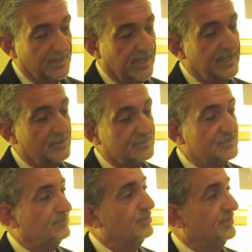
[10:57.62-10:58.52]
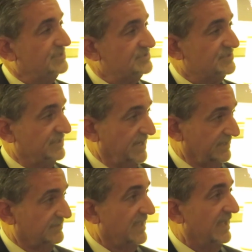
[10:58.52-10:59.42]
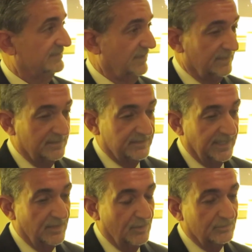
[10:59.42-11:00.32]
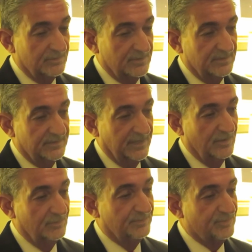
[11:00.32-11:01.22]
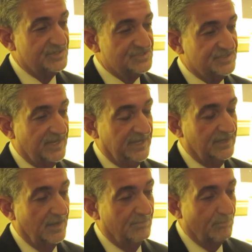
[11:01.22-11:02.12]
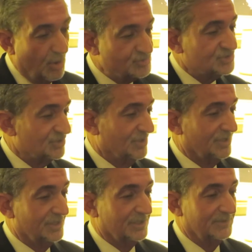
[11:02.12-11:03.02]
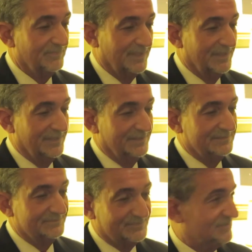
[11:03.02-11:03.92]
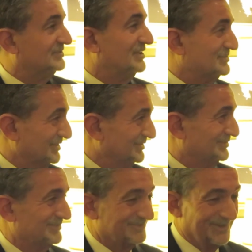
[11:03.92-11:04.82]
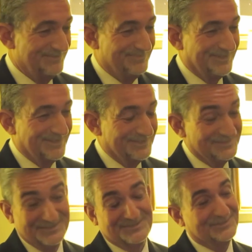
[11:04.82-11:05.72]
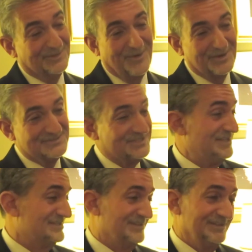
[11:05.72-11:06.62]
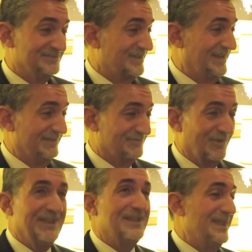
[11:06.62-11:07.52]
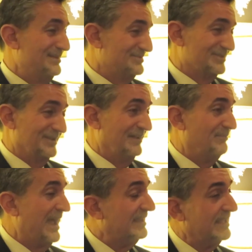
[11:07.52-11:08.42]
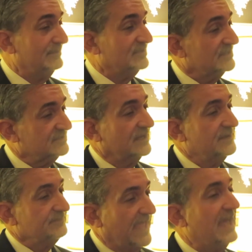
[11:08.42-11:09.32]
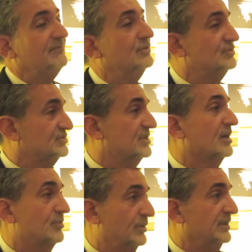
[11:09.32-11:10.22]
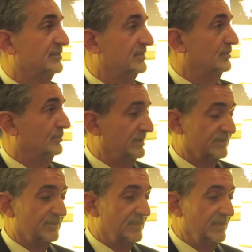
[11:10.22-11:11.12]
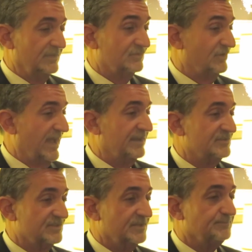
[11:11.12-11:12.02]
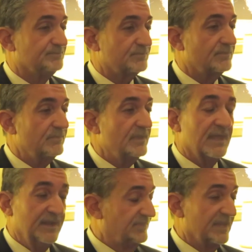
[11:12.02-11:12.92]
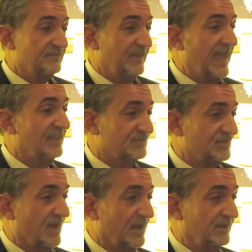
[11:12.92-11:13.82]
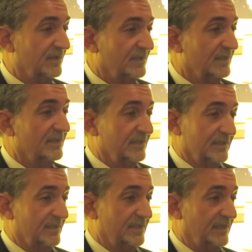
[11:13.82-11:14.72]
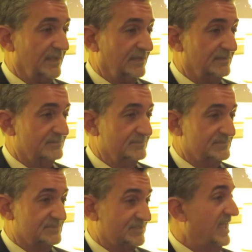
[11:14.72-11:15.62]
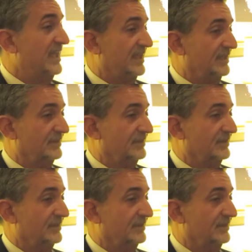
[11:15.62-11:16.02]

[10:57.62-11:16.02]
players appreciate that. They don't appreciate emotional decisions, right? Because it's a long season. He's going to have great games. He's going to have bad games. It's, have you stuck with the strategy? And I think if he asked John, he say,